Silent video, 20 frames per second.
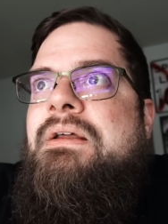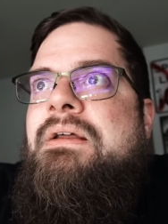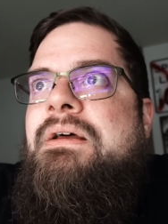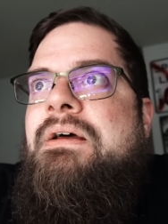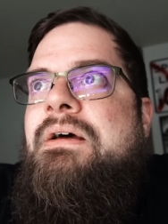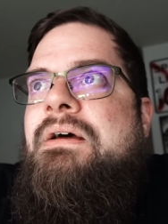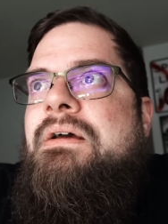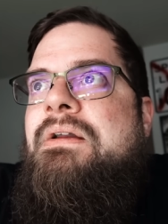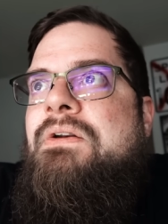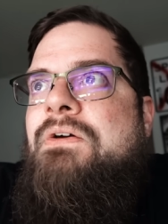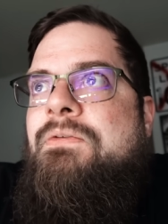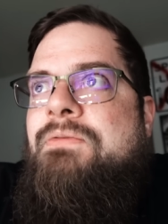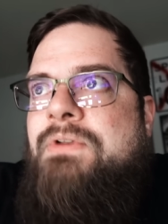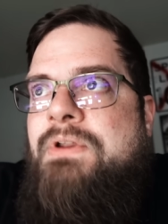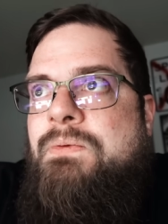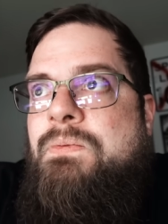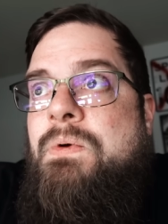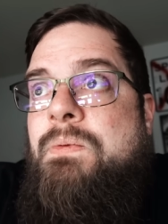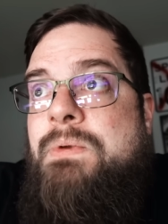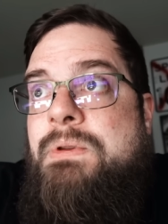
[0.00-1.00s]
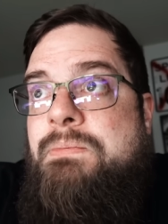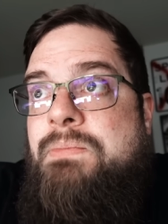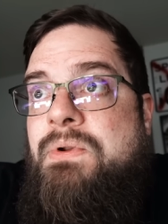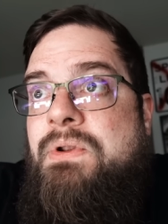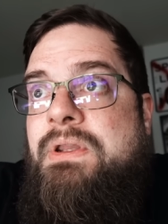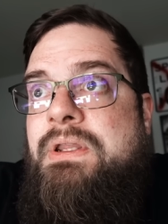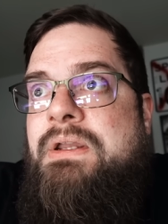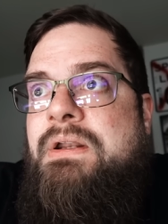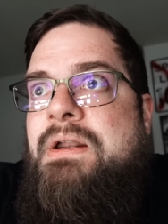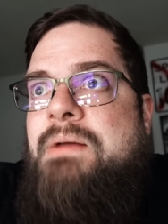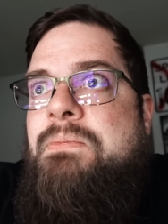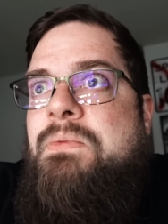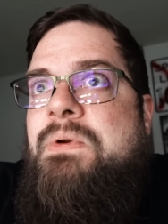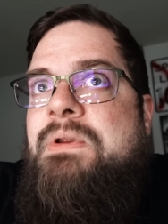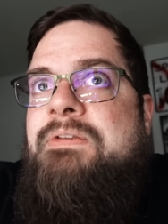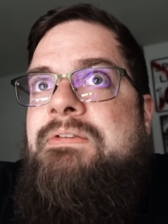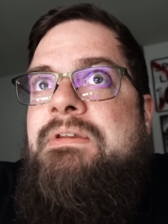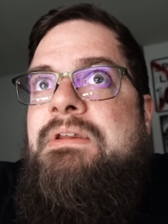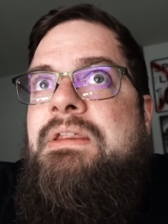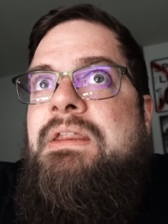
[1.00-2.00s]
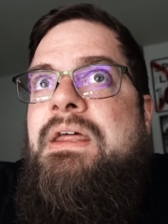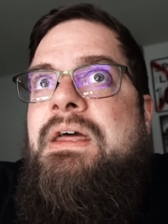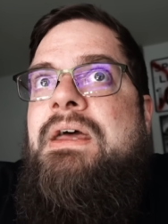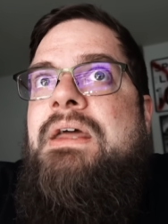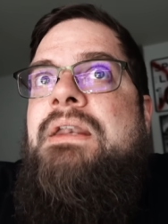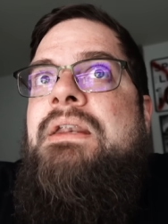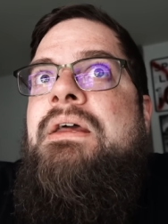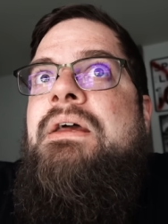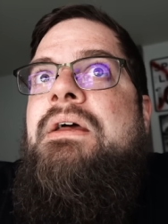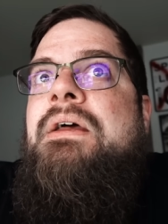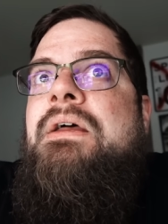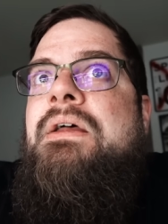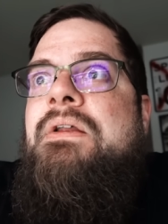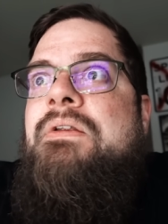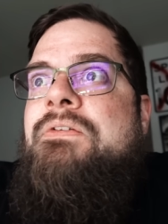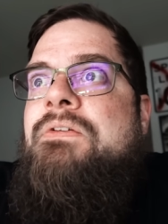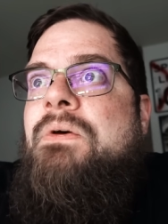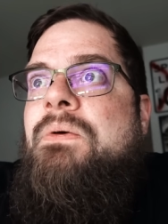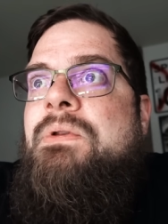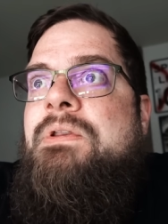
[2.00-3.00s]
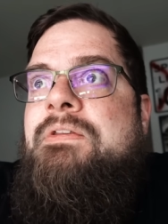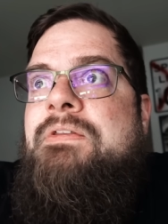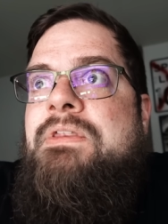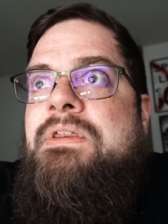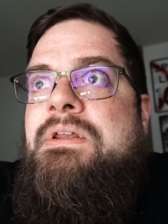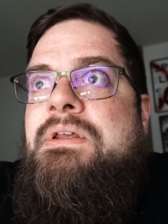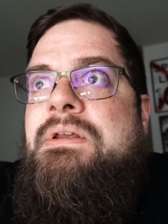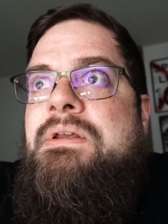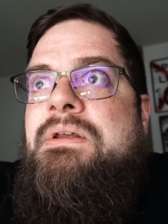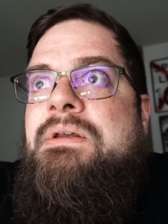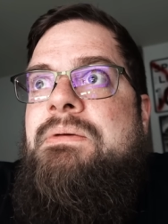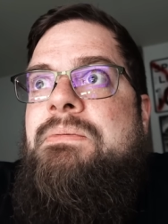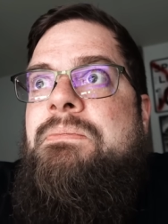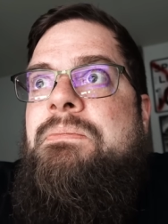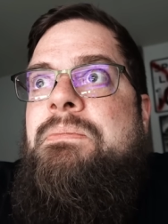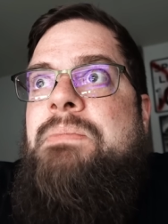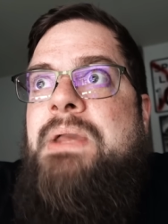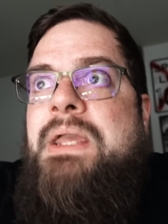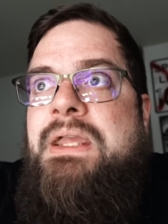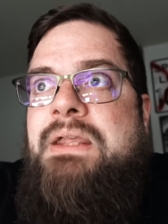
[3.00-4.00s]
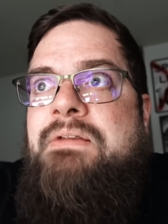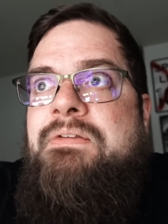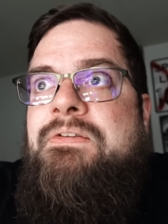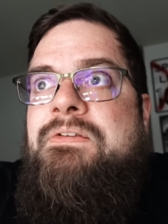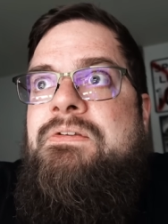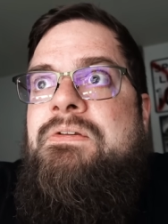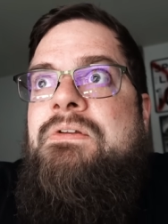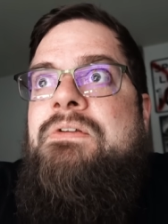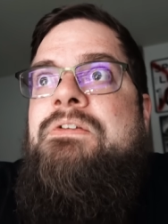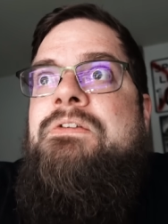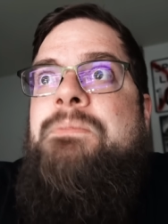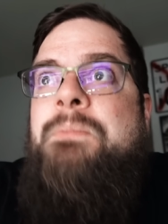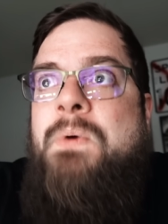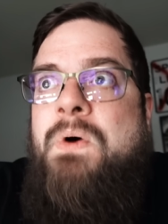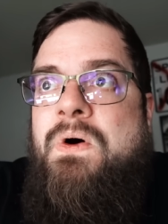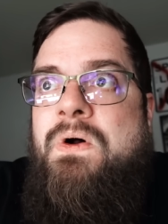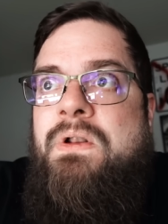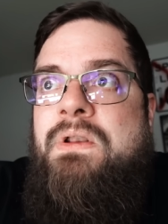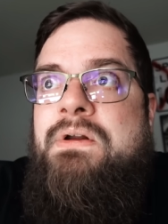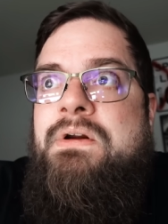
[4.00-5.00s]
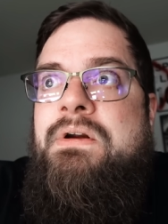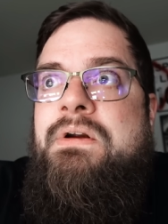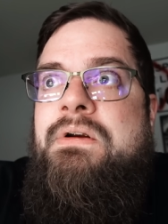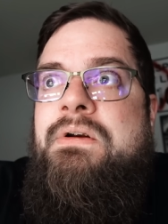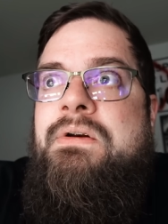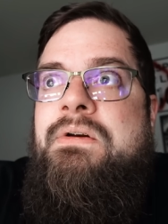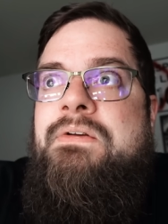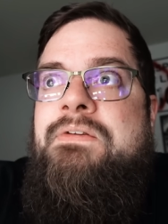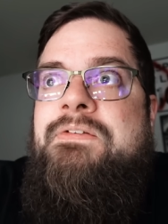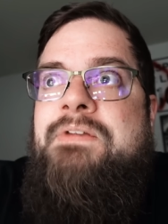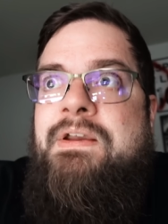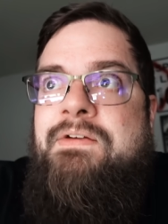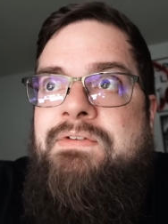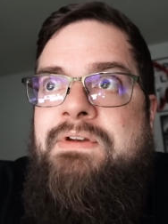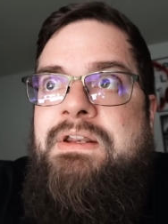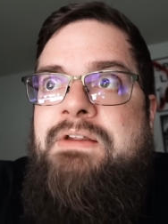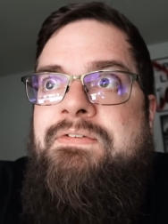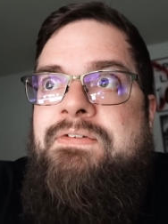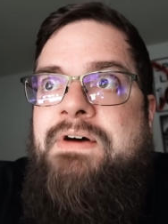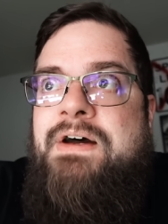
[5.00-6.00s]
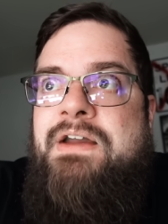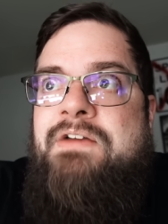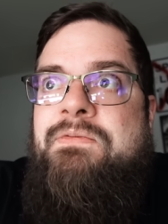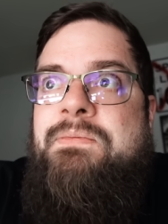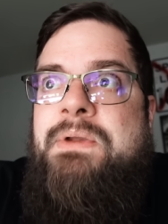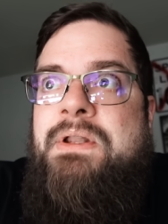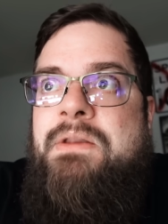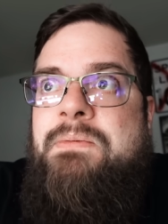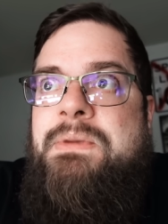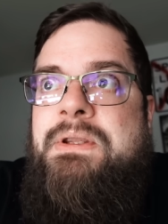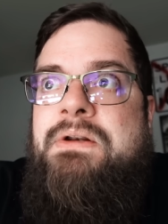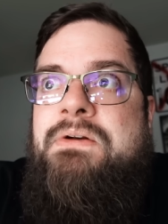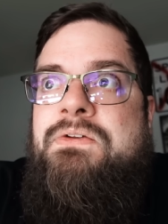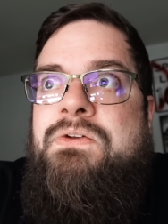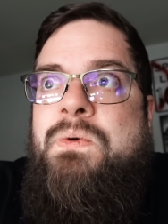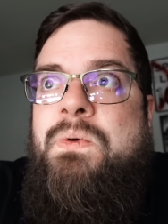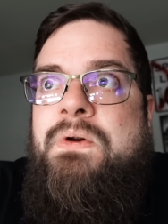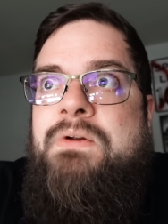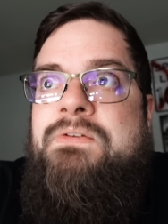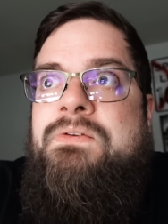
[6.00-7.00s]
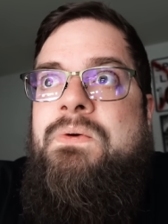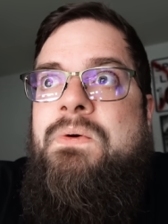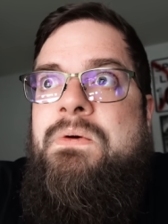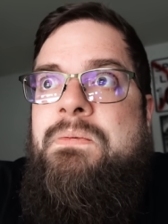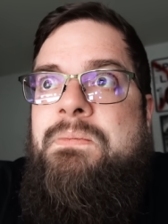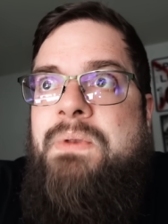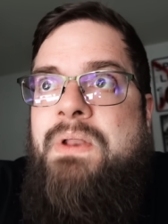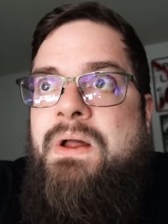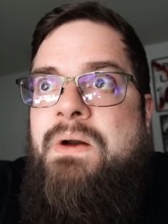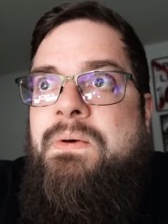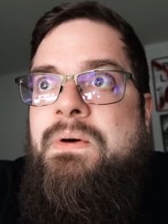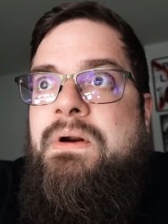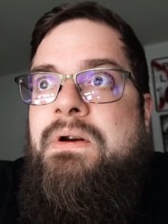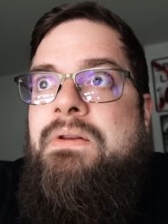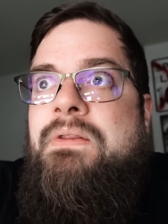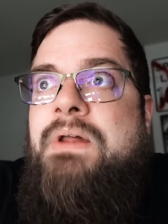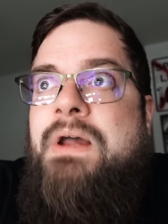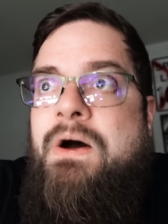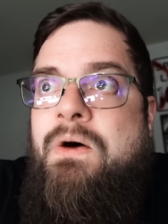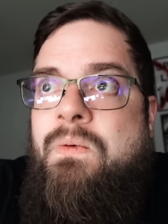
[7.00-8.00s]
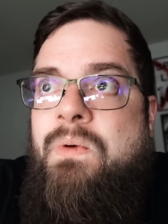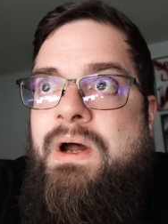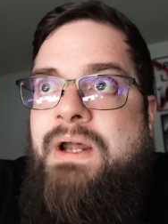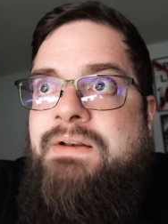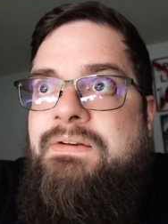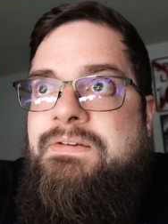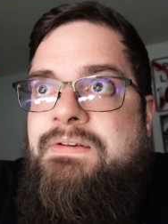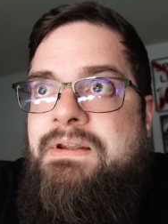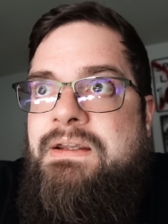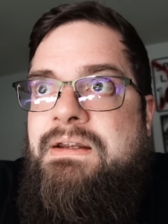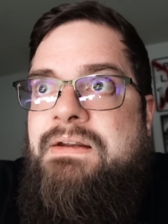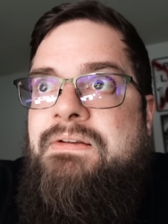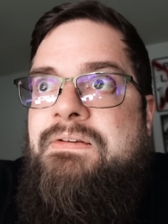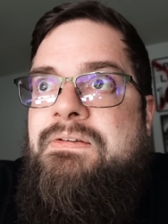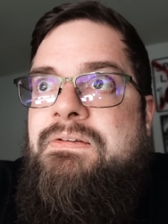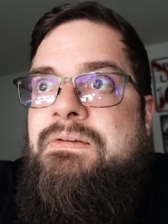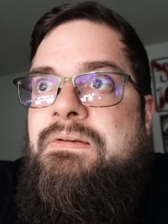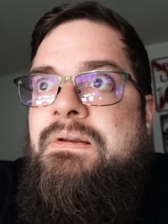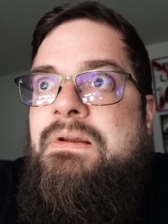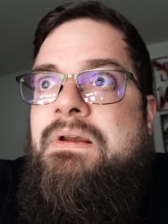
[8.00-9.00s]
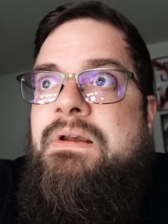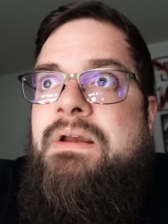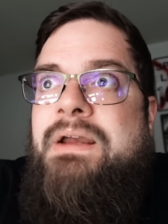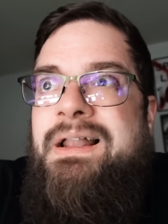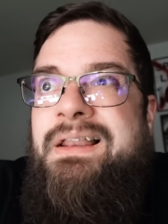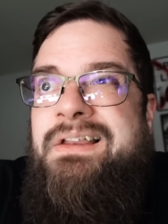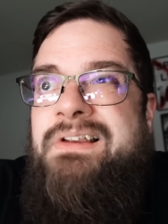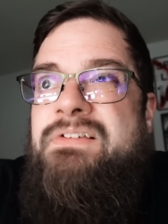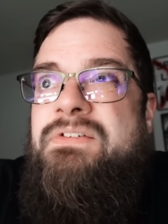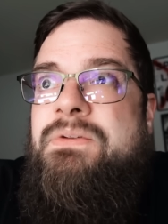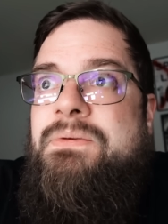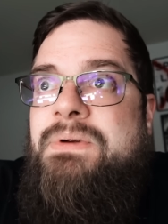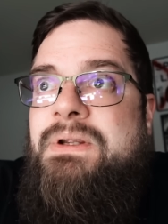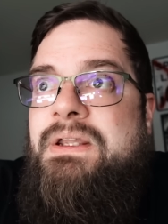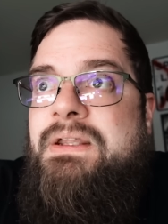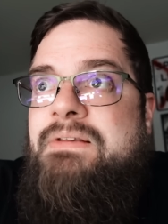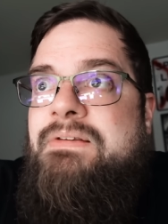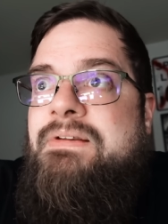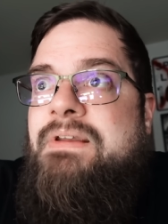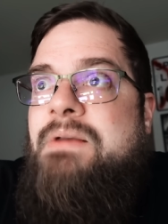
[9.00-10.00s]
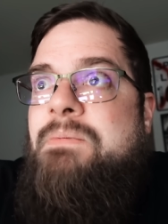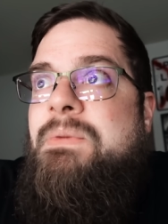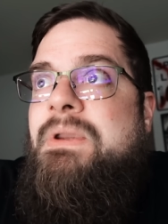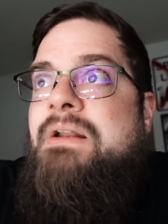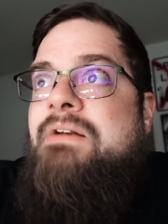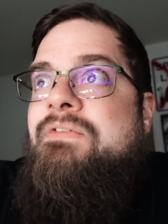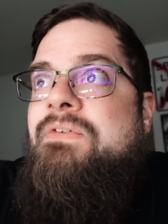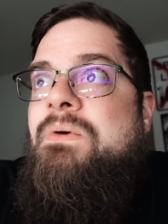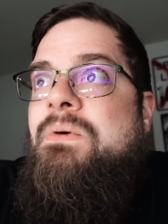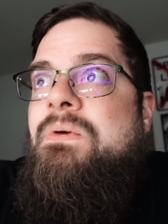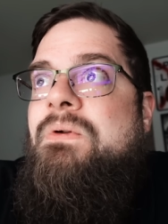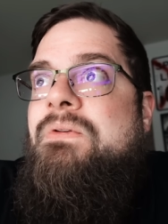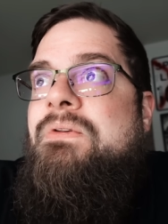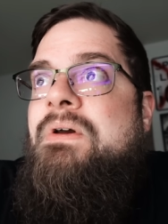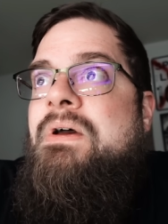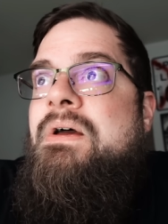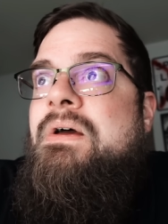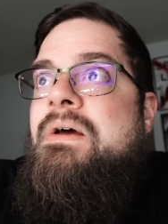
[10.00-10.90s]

Uh, and hopefully when we pulley it up, we see that. So it's the base smaller 75 millimeter TorqStorm blower LY6 LS3 intake manifold.